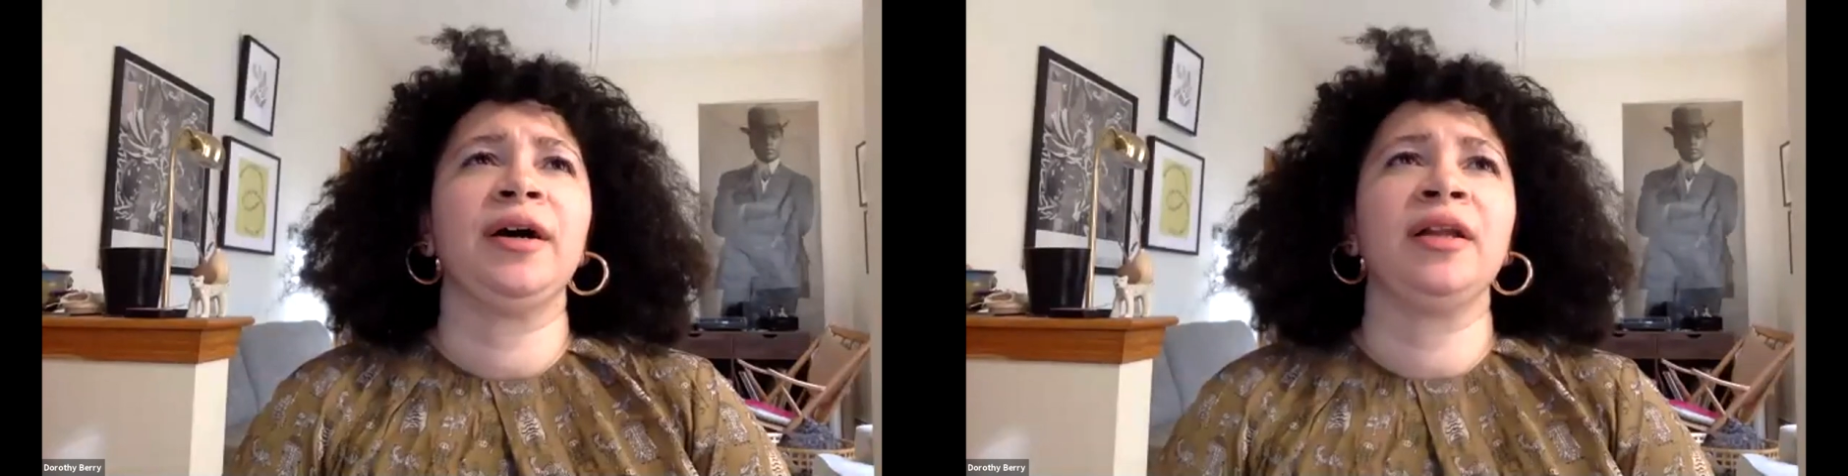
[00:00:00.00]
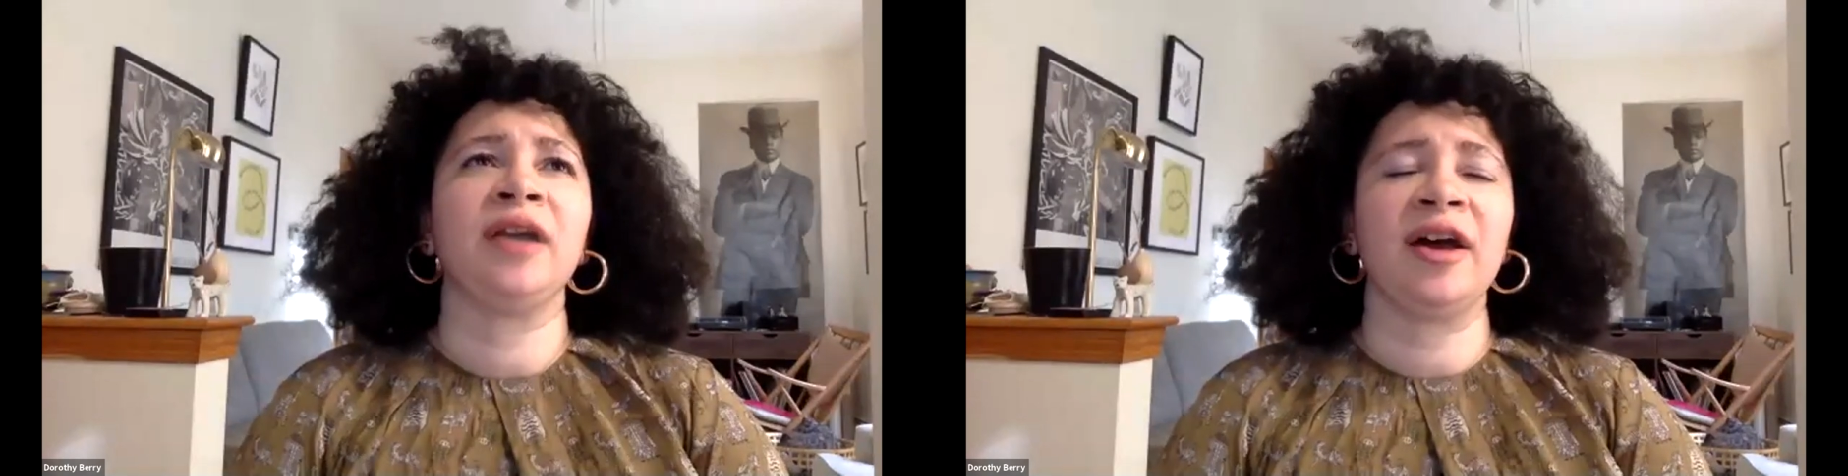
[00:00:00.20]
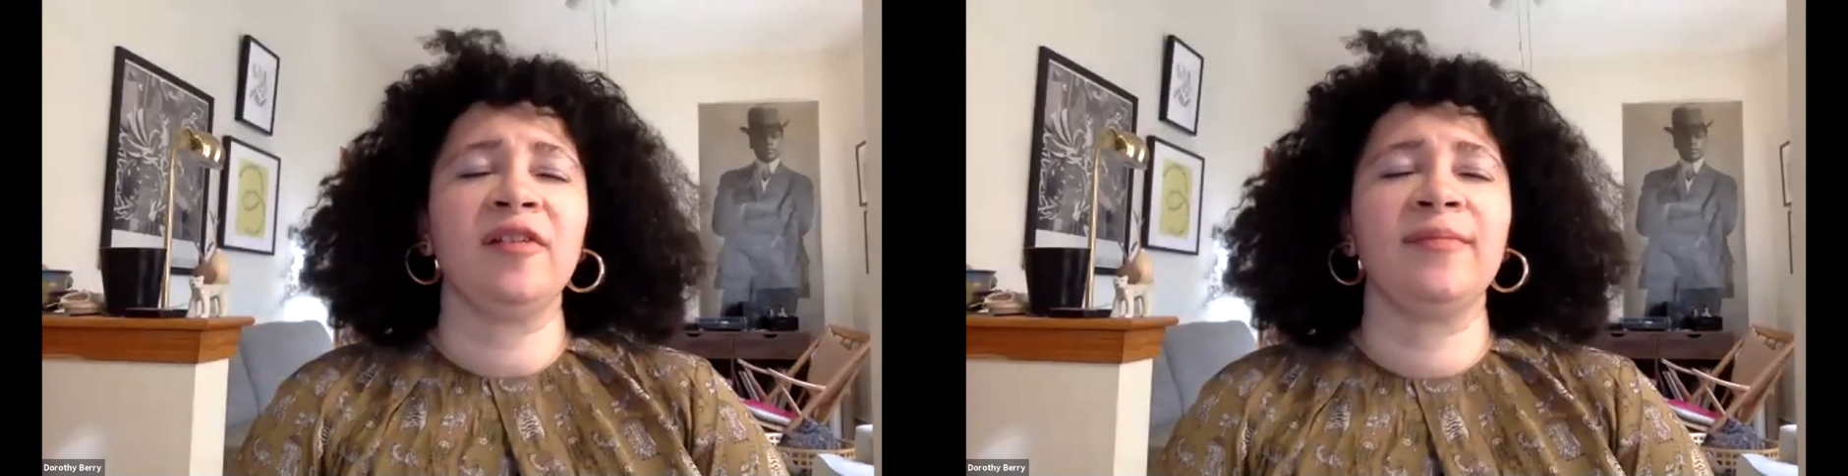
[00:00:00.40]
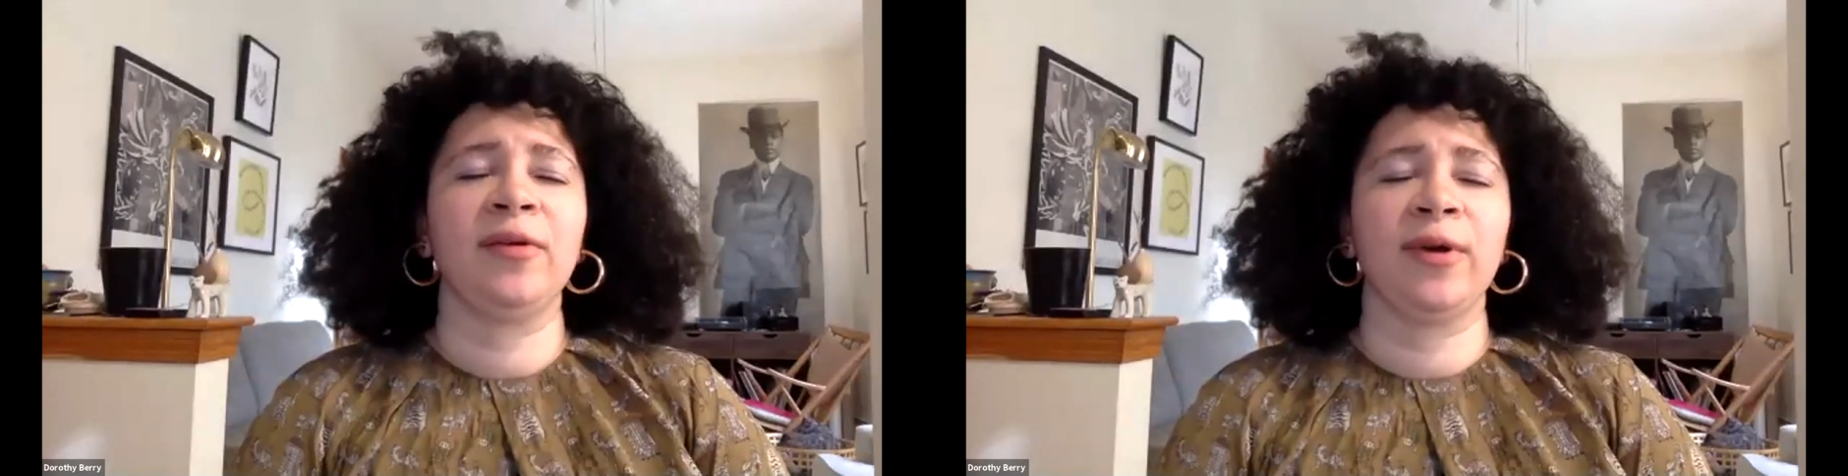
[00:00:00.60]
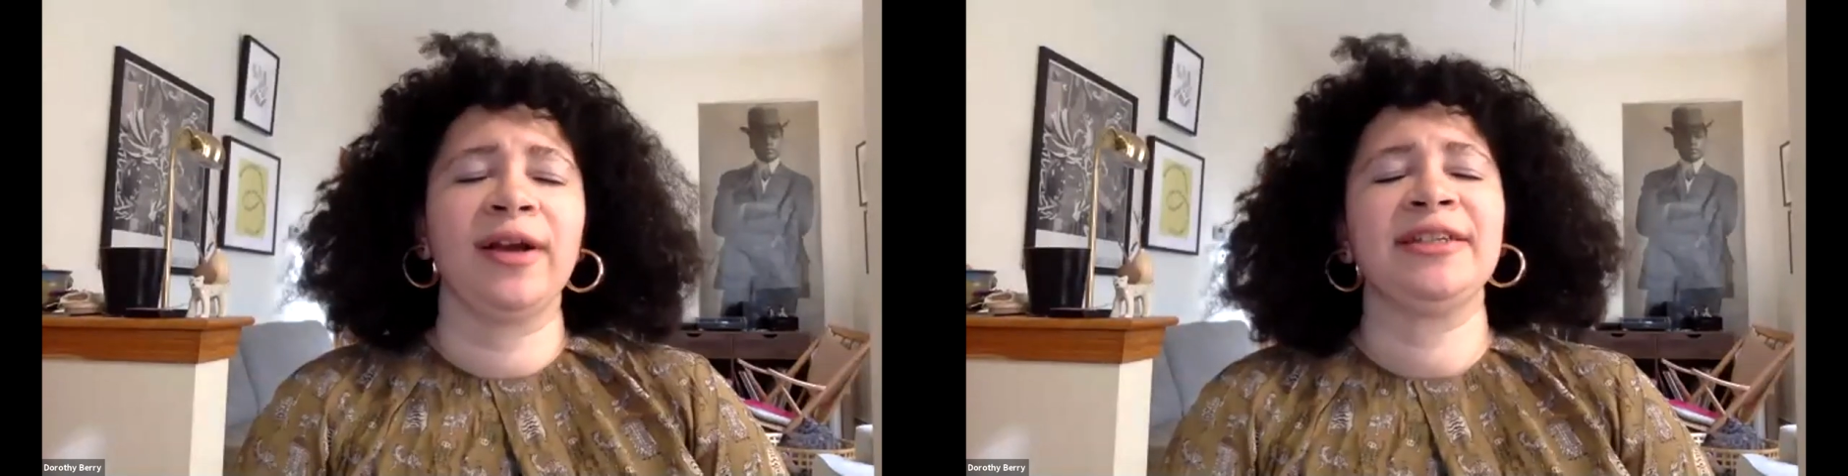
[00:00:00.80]
a lot of
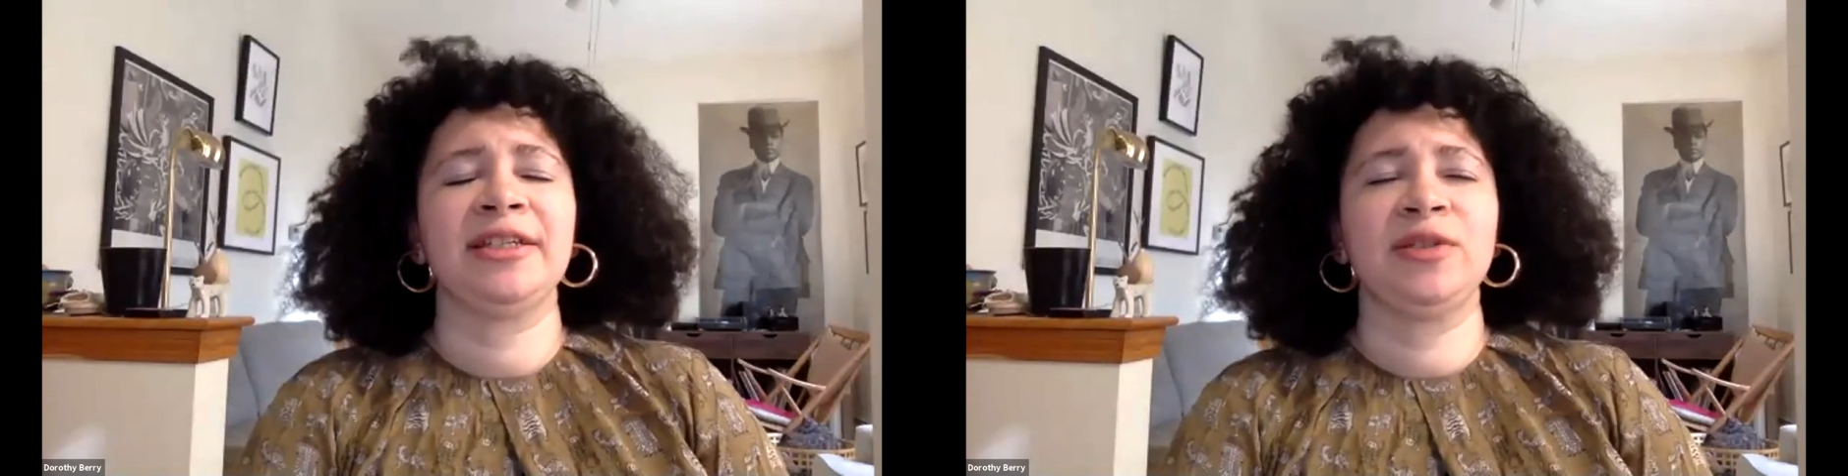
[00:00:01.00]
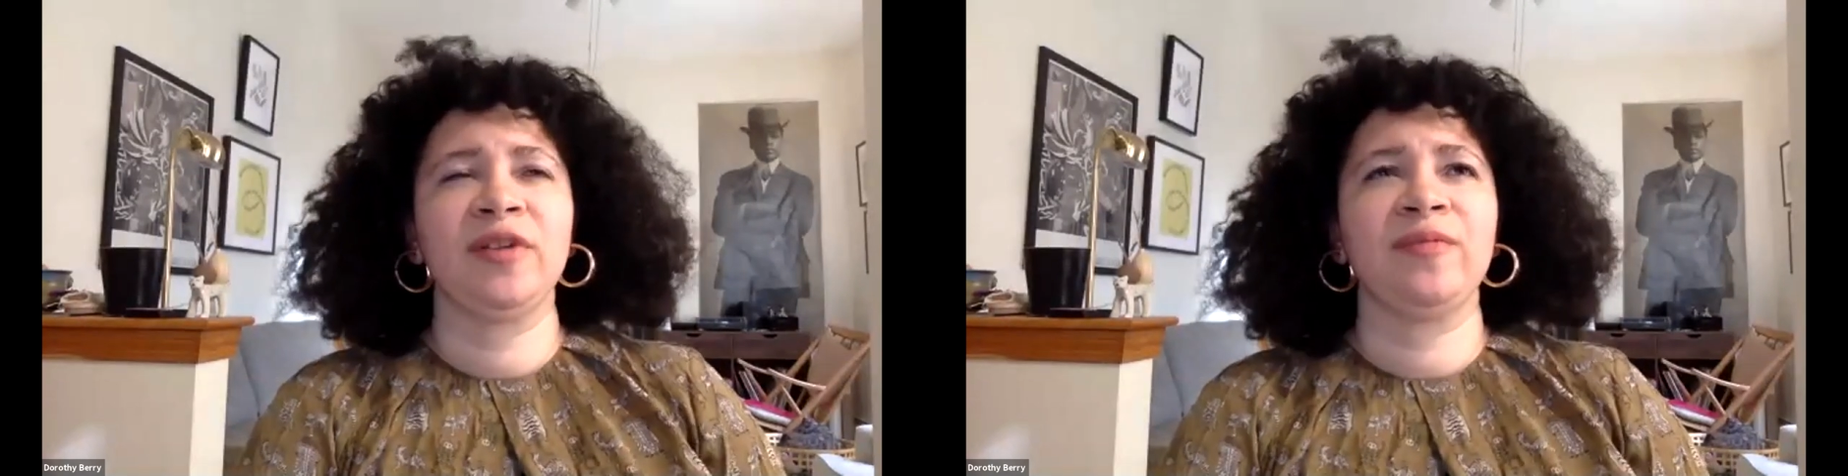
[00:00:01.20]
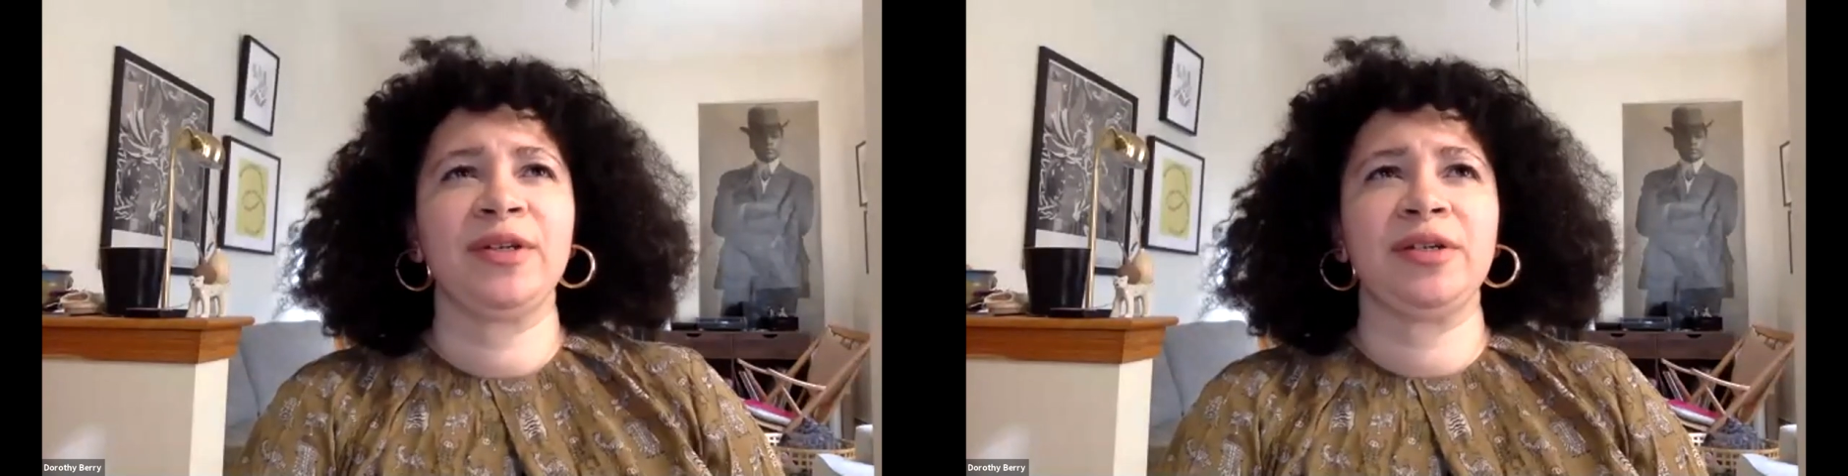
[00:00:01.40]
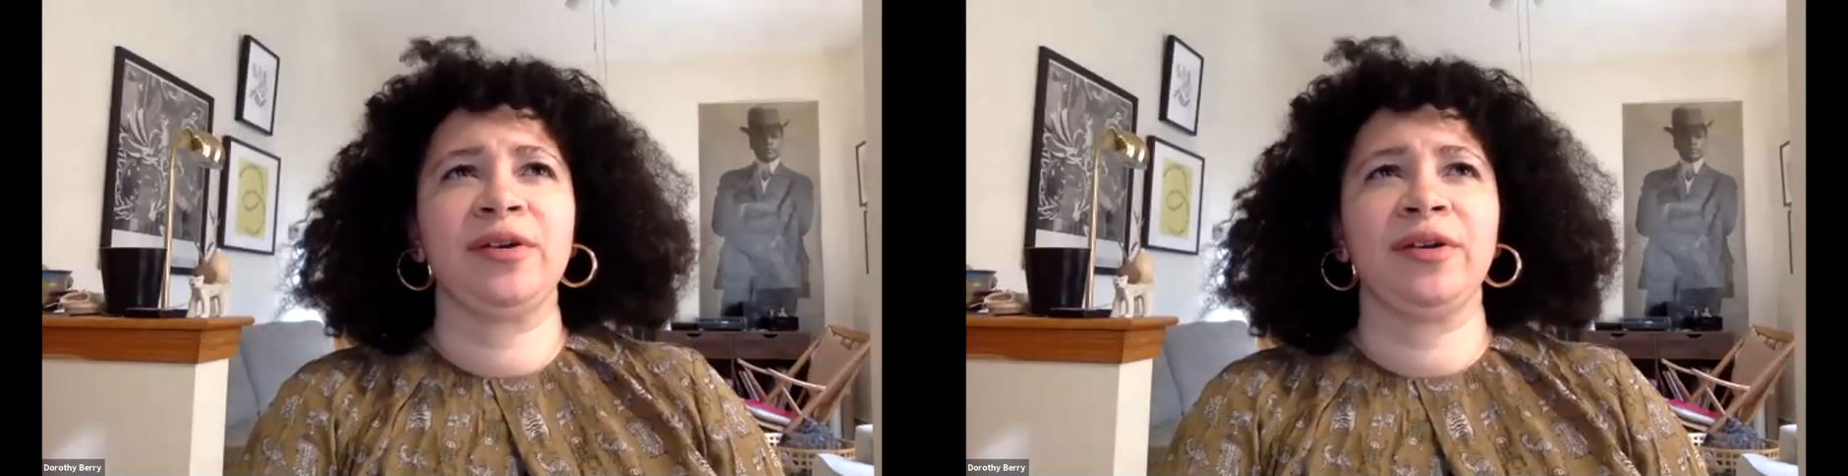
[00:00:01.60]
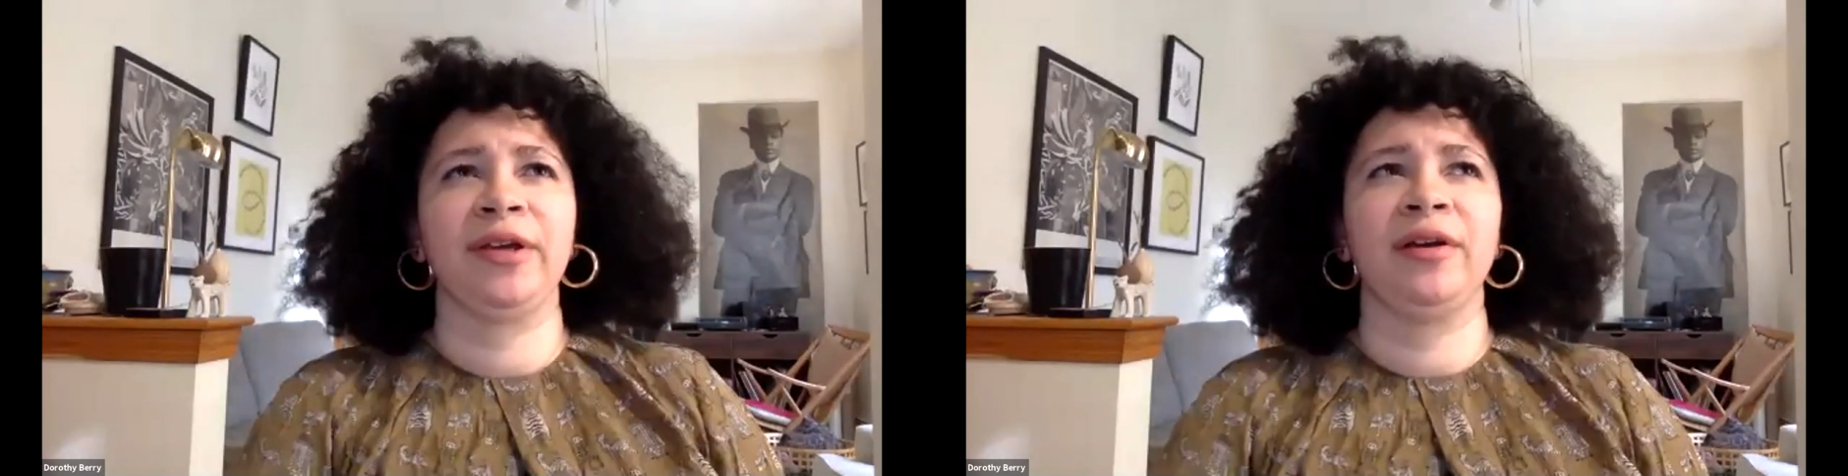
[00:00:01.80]
my work, as I sort of mentioned
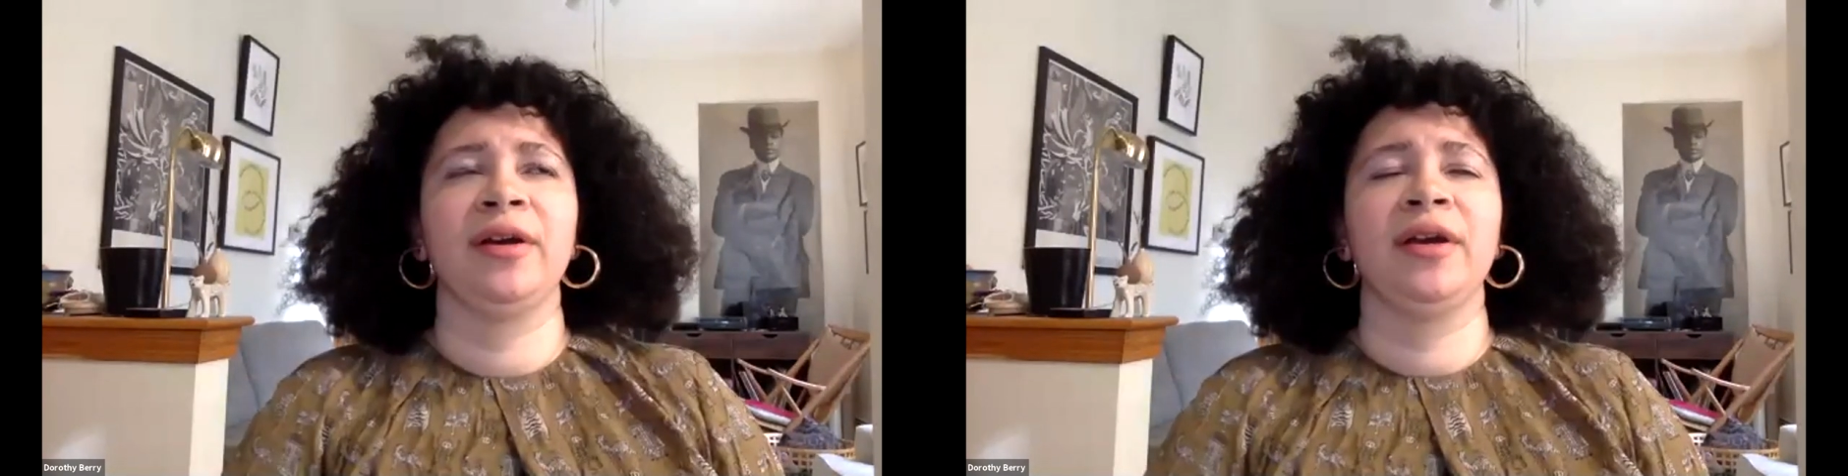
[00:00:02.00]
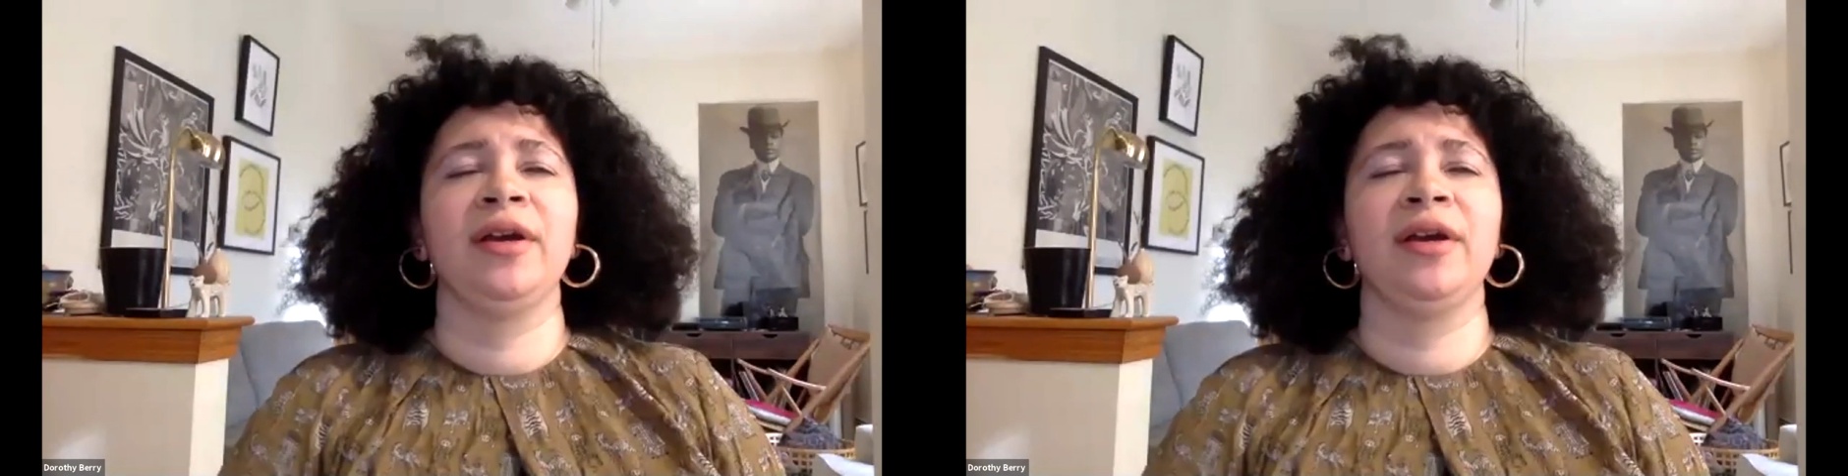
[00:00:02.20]
earlier,